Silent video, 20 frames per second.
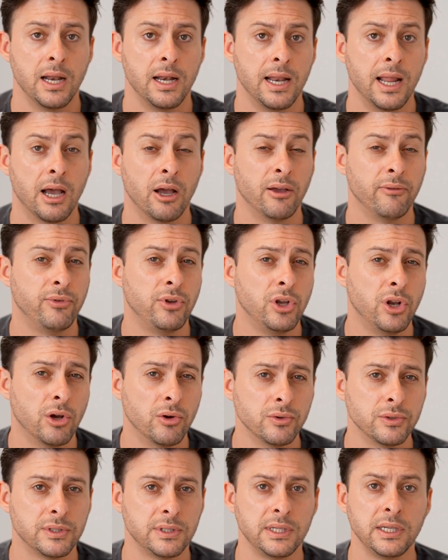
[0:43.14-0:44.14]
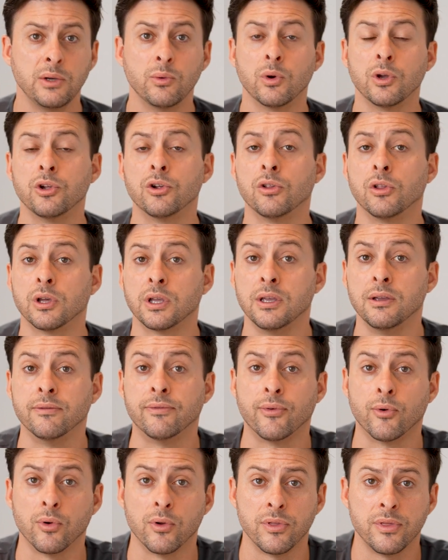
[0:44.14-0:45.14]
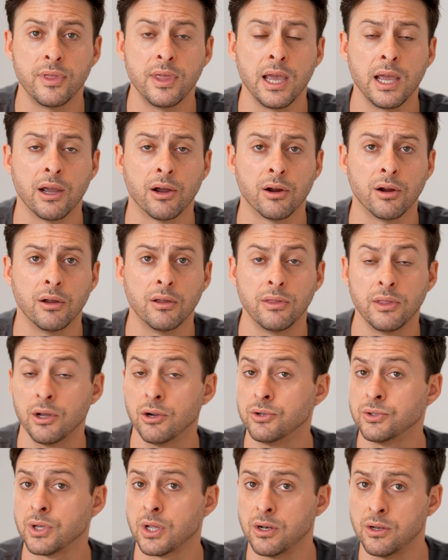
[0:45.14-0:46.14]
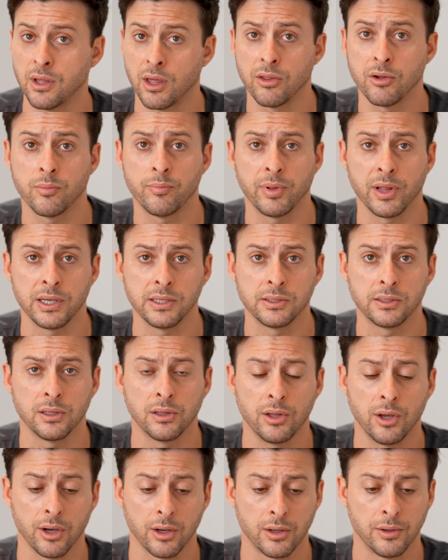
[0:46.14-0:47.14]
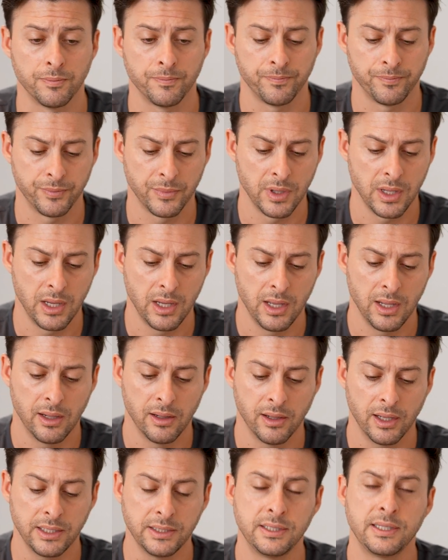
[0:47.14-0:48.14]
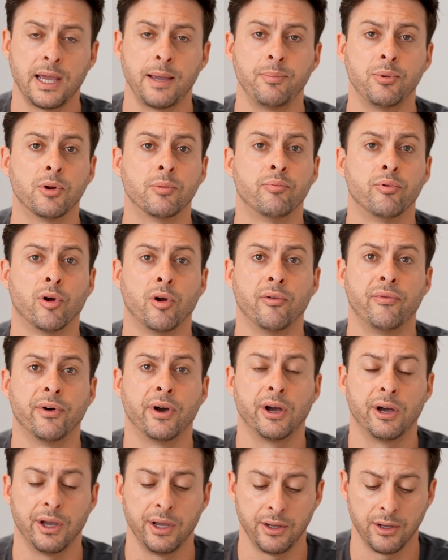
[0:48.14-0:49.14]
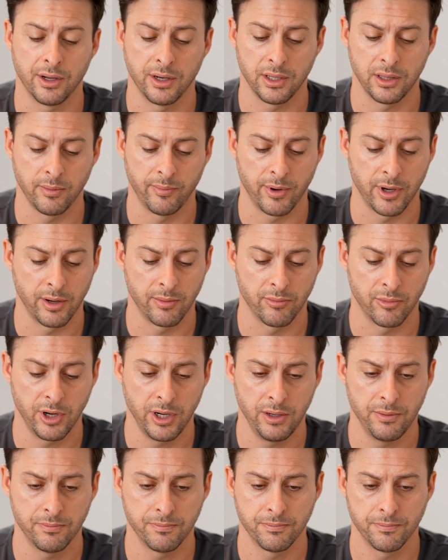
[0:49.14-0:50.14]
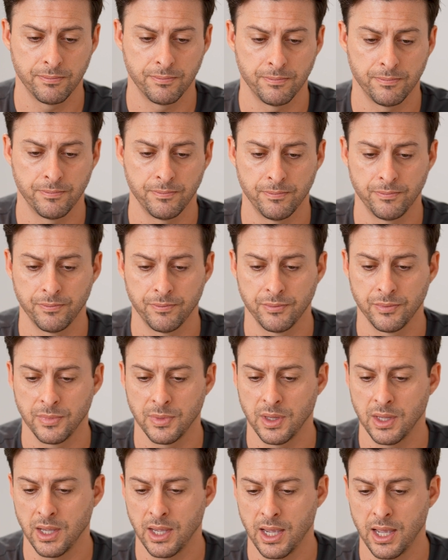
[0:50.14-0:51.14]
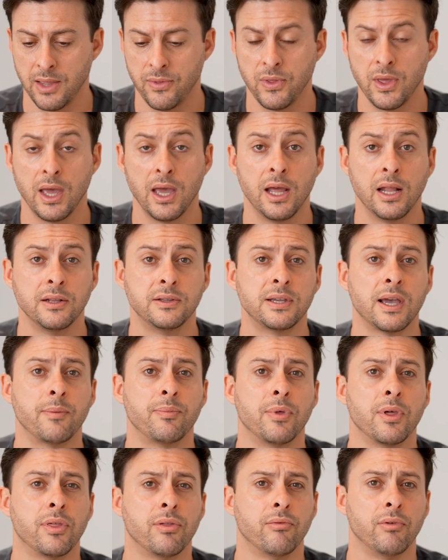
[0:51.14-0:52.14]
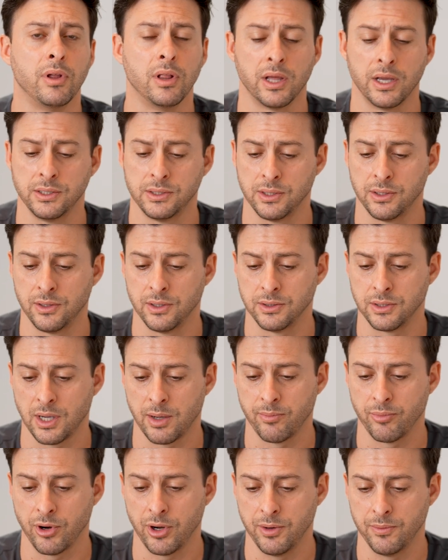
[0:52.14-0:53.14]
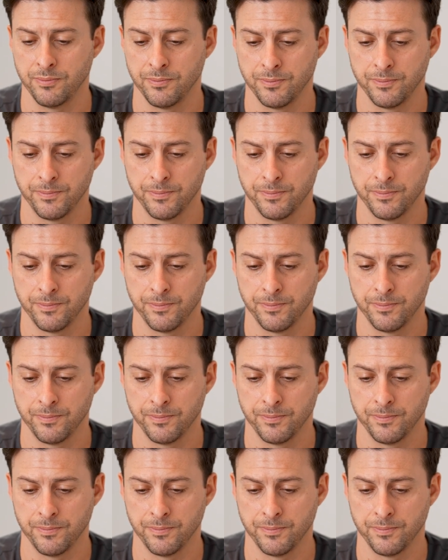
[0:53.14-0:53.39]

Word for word: Now, if you don't see what you're looking for there, there's another place to look. Let's tap your profile icon at the bottom right, and then tap the three lines at the top right.